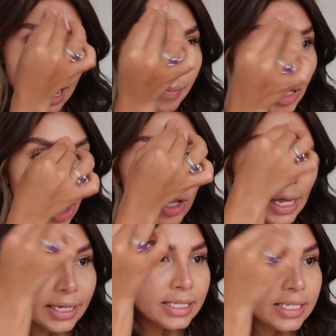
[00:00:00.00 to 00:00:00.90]
I mean, all
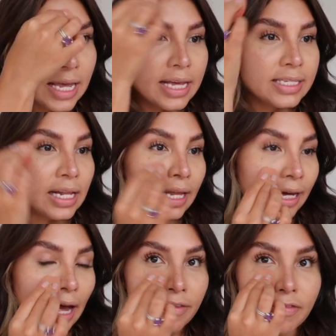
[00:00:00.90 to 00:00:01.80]
I can say is that
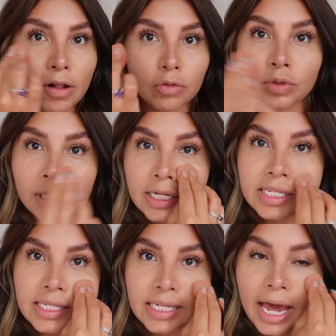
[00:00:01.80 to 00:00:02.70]
like I felt really
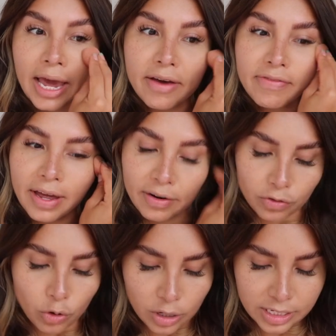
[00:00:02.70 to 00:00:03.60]
safe, and
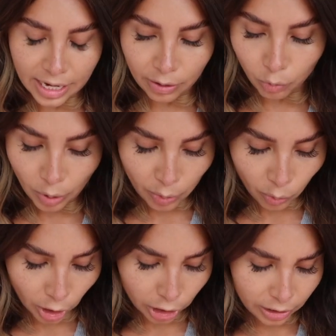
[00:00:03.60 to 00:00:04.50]
of course like we
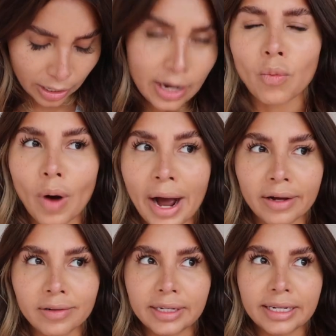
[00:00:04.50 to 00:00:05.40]
weren't
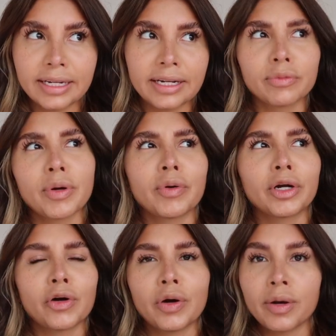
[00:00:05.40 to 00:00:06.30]
wild and we
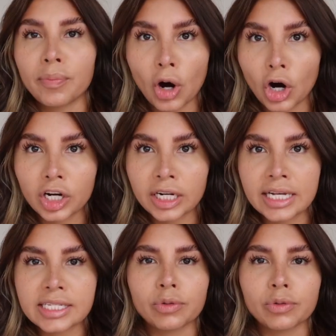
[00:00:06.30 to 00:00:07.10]
weren't going to parties